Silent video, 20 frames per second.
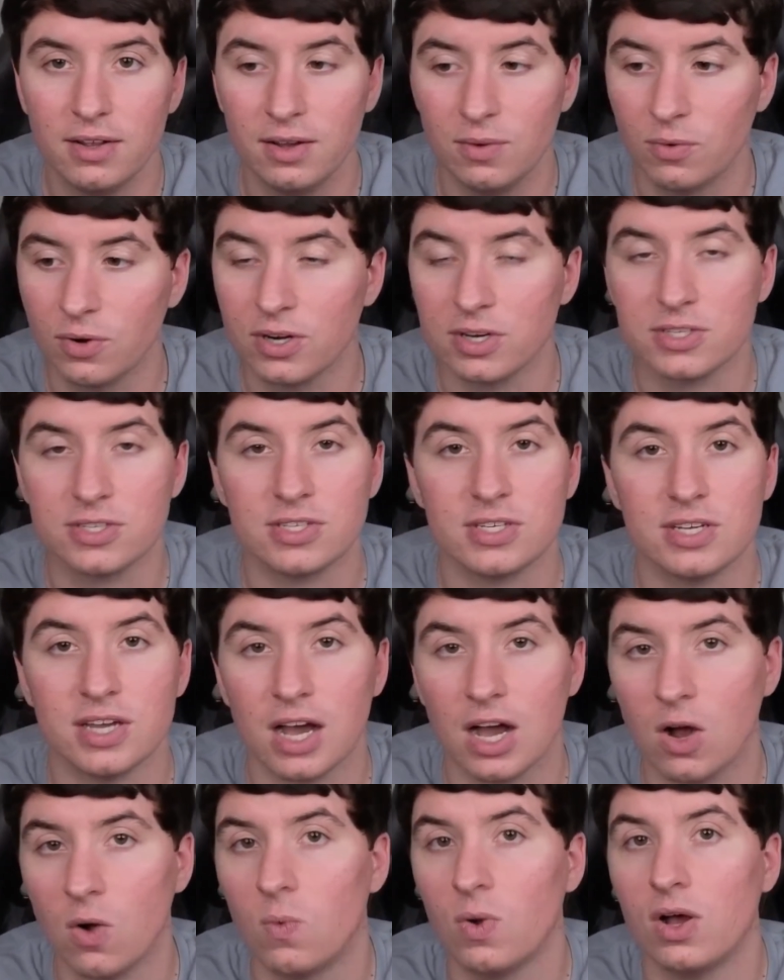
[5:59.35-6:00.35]
We're going to see
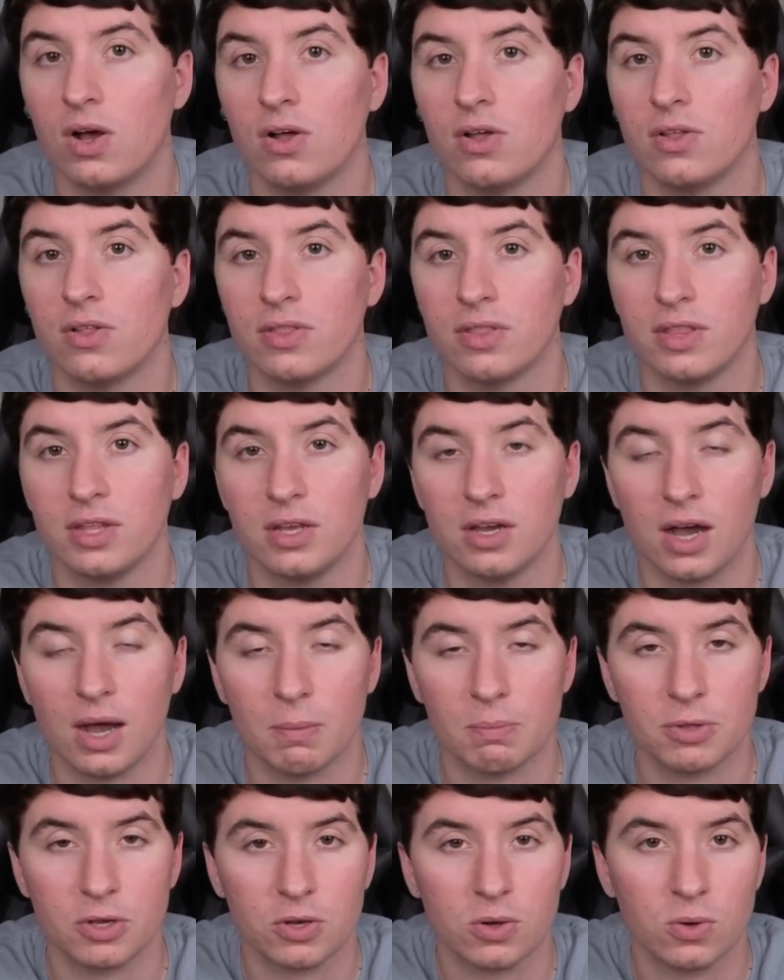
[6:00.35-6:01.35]
how well the
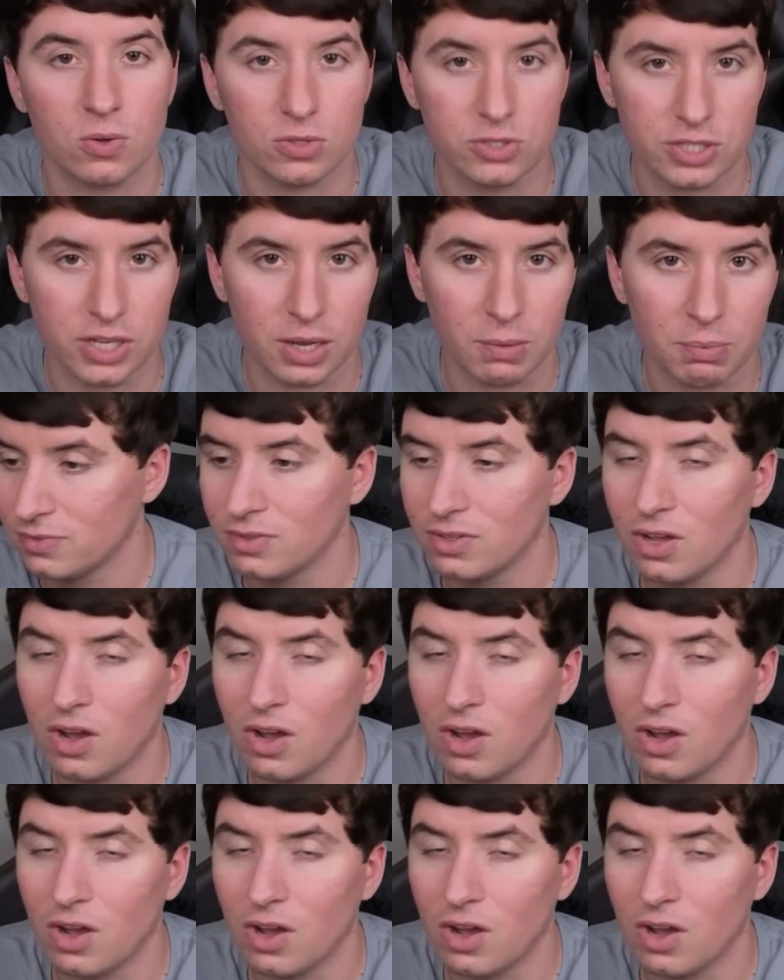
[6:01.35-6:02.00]
optic holds up.